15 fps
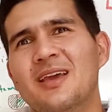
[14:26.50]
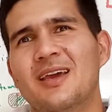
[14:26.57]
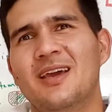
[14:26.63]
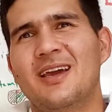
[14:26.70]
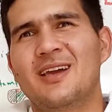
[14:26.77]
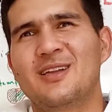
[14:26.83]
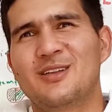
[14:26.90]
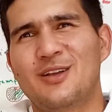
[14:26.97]

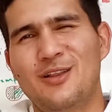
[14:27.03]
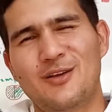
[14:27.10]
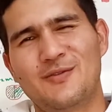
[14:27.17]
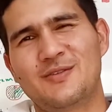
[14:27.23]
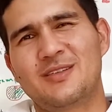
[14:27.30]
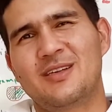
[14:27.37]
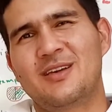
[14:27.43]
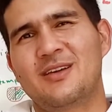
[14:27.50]
and all
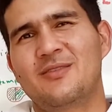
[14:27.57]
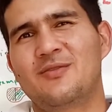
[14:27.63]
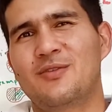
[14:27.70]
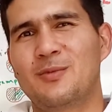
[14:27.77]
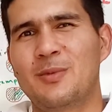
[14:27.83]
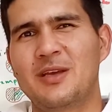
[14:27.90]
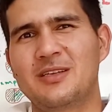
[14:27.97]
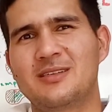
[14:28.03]
of the
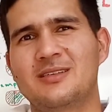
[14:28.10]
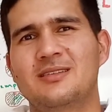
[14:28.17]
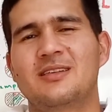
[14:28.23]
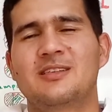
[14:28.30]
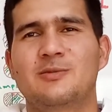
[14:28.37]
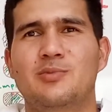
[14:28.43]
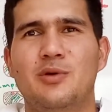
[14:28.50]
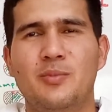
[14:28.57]
information
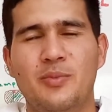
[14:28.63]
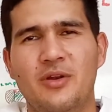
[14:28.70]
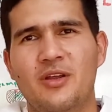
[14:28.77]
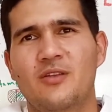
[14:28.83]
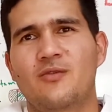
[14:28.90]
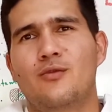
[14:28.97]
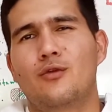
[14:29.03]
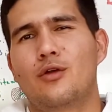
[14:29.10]
that's
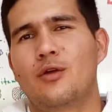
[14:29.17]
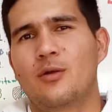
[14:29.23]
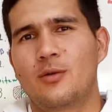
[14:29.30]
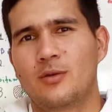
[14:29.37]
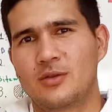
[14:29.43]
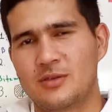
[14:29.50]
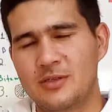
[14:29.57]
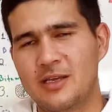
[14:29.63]
prepared for
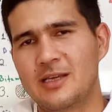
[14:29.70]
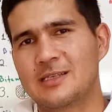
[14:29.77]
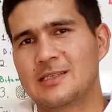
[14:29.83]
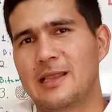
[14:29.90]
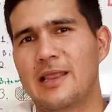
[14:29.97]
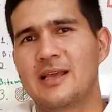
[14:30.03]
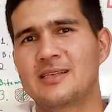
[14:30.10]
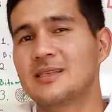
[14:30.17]
today's
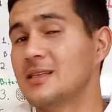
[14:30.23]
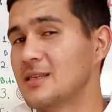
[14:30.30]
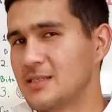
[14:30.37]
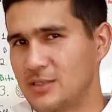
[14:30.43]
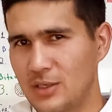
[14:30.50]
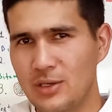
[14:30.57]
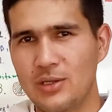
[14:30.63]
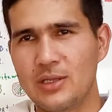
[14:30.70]
lesson
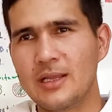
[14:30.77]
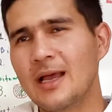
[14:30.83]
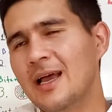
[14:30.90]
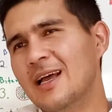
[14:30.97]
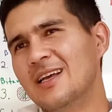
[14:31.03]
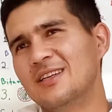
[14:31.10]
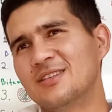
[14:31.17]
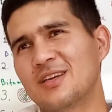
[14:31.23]
is all.
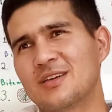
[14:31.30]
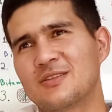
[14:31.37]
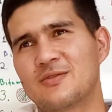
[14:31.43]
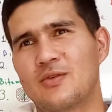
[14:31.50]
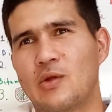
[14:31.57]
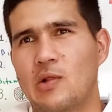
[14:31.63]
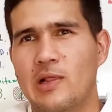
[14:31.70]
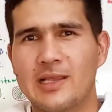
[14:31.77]
Thanks
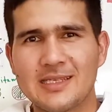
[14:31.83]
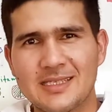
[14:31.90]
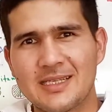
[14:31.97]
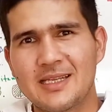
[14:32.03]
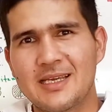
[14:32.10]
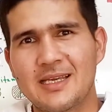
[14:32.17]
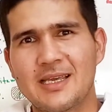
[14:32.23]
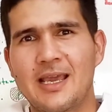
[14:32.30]
for
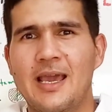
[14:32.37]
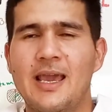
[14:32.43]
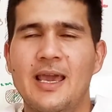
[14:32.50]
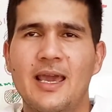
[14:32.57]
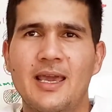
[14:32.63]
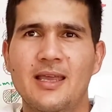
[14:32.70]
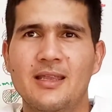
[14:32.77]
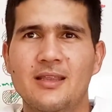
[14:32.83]
listening
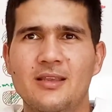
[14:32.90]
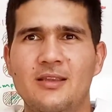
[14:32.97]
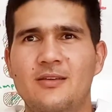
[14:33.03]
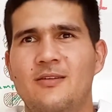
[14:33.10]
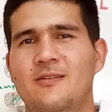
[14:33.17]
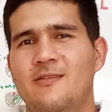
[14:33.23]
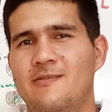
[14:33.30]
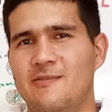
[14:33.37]
and
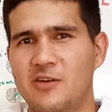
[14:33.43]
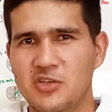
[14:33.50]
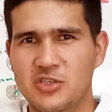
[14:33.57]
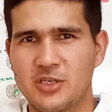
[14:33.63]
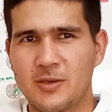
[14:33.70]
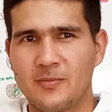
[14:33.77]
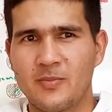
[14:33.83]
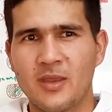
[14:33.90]

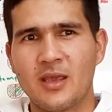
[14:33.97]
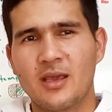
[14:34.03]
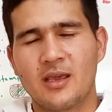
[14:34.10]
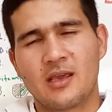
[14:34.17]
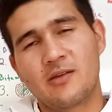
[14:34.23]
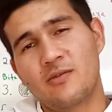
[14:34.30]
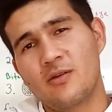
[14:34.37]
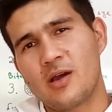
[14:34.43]
watching.
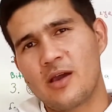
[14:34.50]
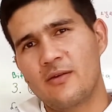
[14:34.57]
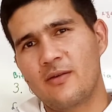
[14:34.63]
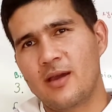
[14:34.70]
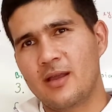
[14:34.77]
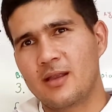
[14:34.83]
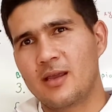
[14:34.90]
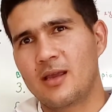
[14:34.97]
If you have
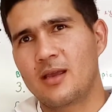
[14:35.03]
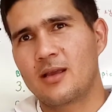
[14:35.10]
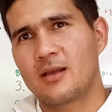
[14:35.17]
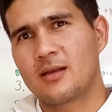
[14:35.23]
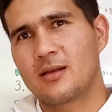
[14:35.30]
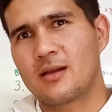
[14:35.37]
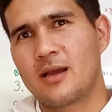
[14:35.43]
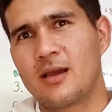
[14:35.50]
any
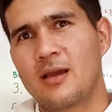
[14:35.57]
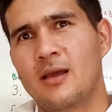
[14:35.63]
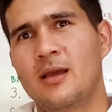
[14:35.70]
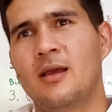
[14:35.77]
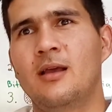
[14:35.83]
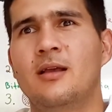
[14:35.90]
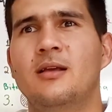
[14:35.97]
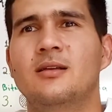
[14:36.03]

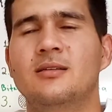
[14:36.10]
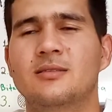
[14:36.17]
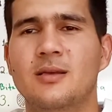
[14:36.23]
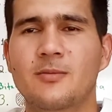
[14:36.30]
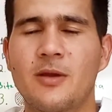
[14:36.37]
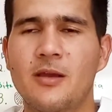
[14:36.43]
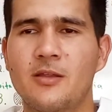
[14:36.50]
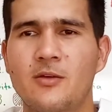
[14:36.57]
some
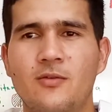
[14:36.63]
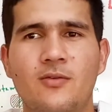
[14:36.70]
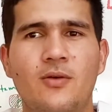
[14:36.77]
kind of